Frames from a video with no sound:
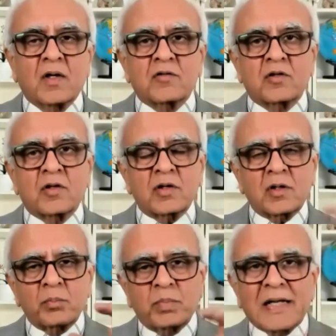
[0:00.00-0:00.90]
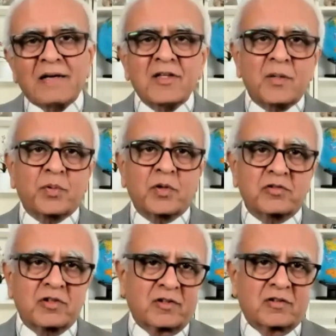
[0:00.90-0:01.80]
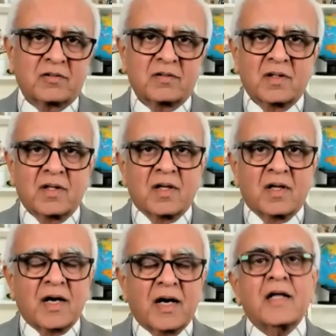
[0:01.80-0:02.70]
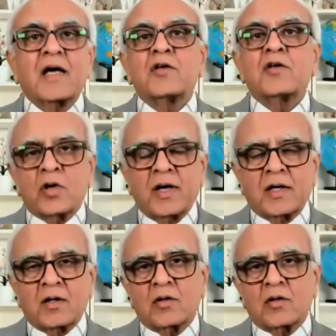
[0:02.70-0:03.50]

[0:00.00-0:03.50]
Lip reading: So you got to believe in the process and enjoy it.